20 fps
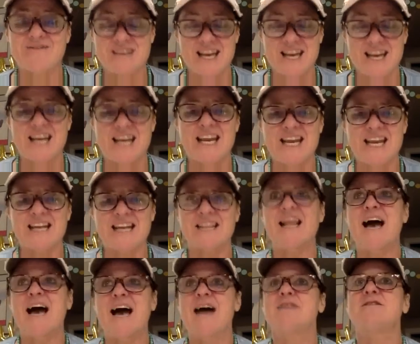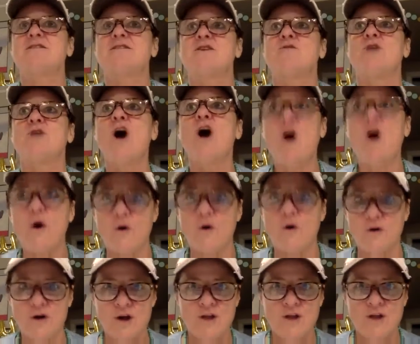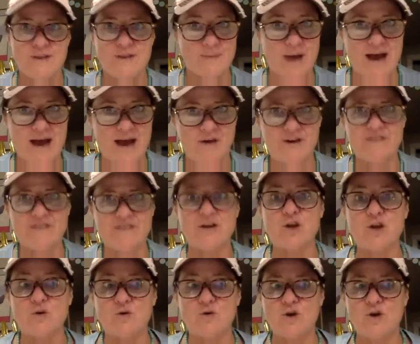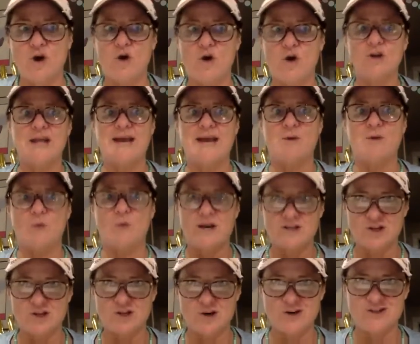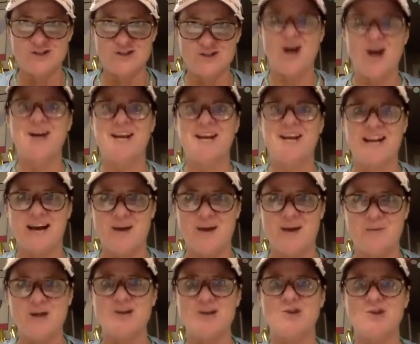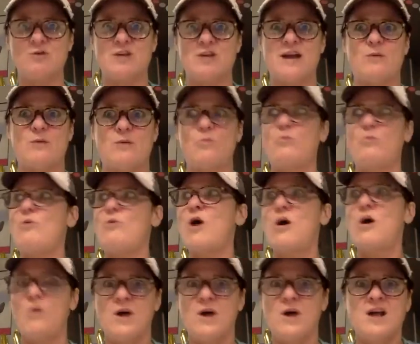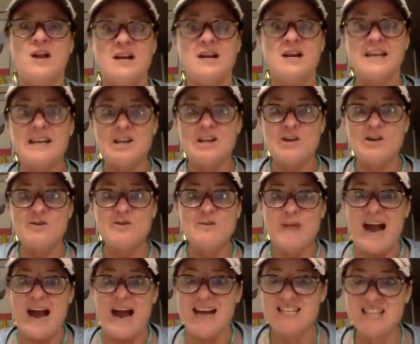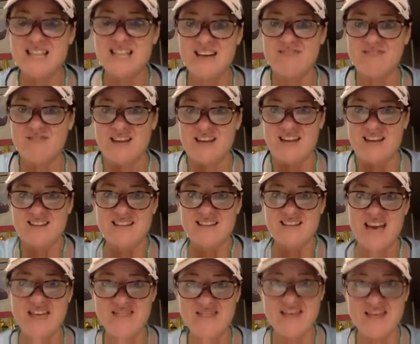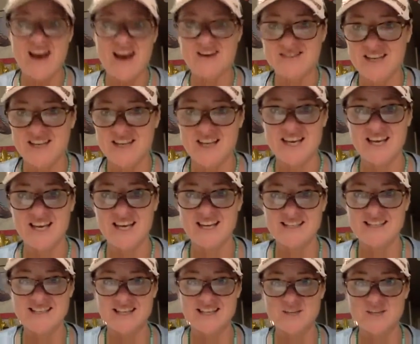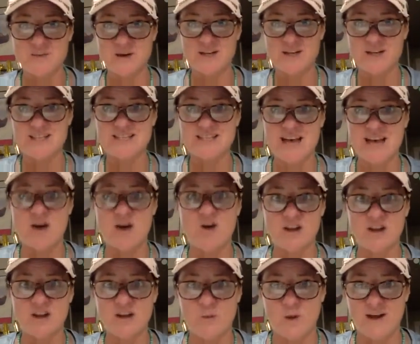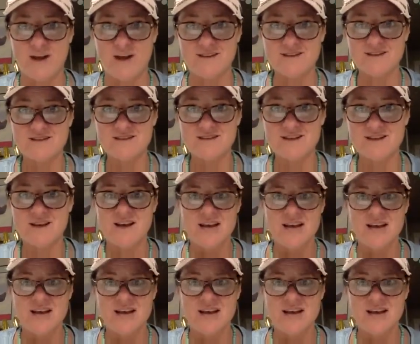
have done it in class, you know the power of it. You know, like what turns on and up, and you like, whoa. Can you imagine if like 10,000 kids experience that all at once?